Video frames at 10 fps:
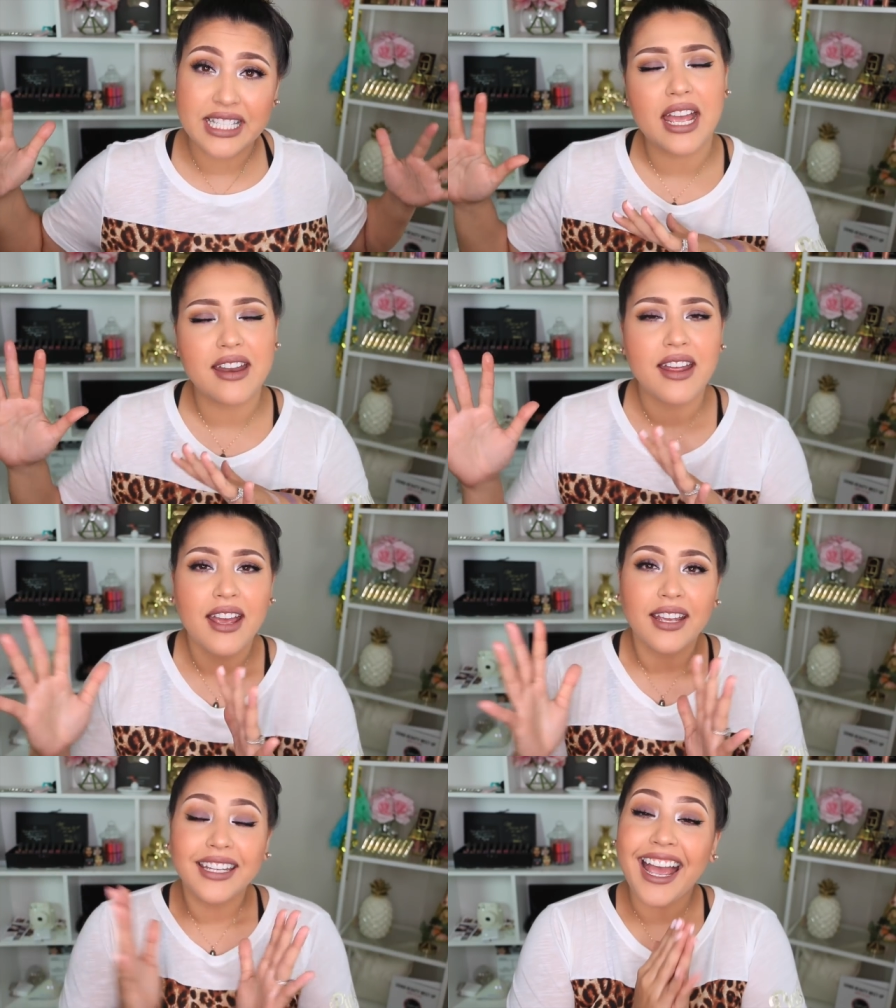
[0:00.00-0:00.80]
And
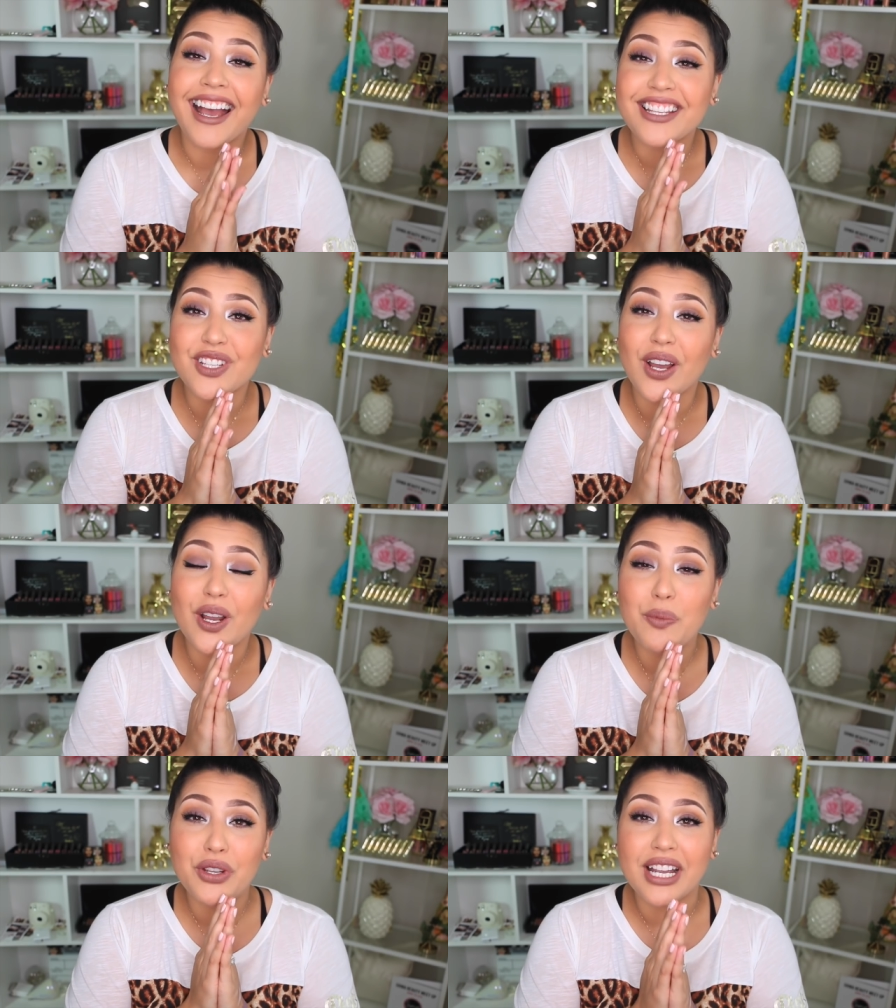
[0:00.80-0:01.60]
yeah, so I
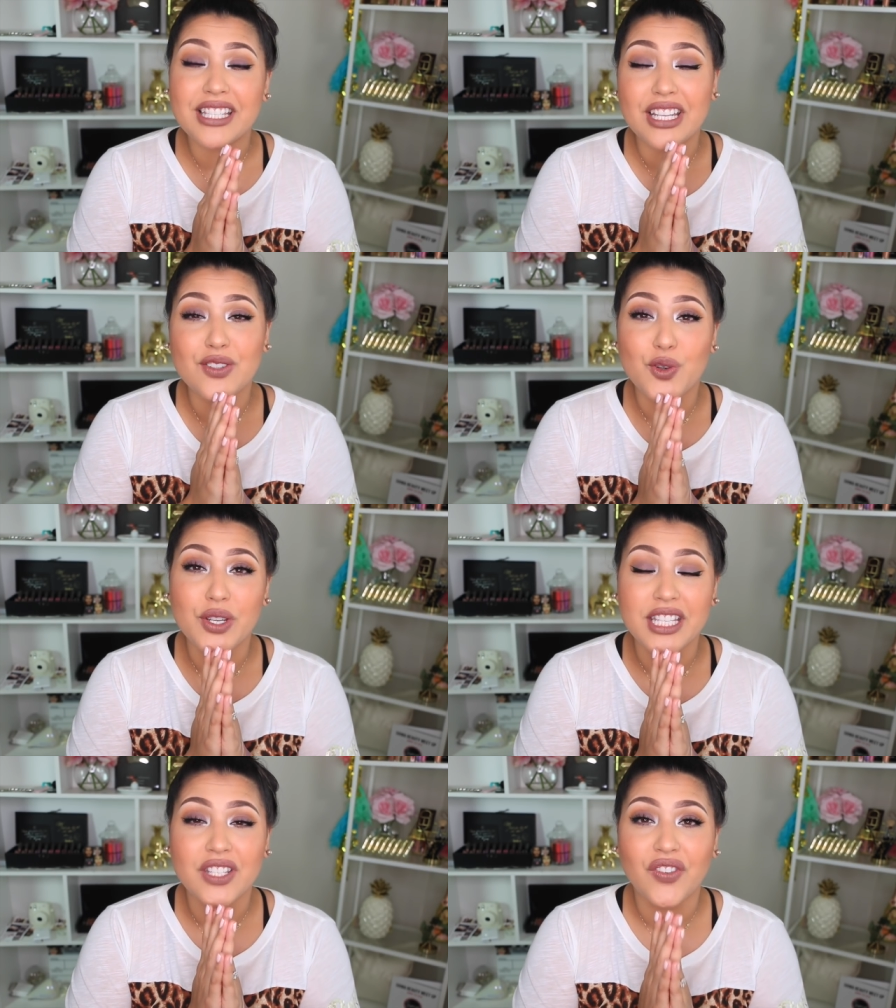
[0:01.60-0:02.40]
hope you guys
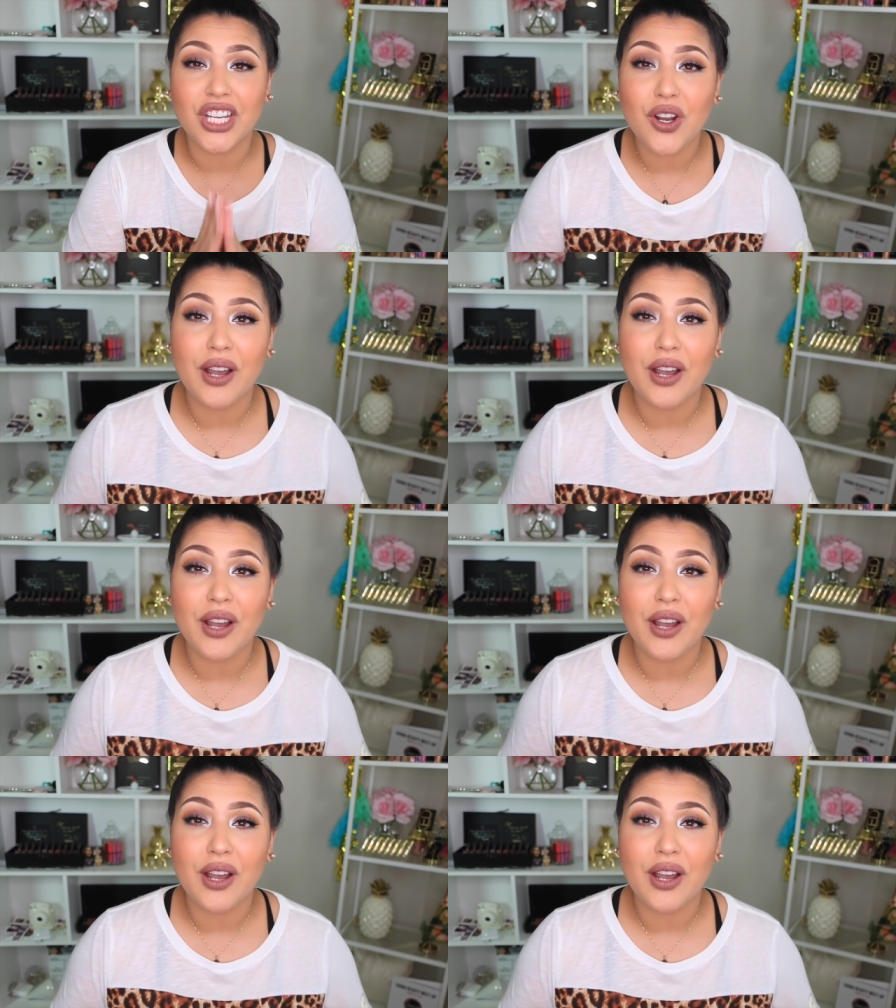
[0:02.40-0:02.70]
enjoy this video.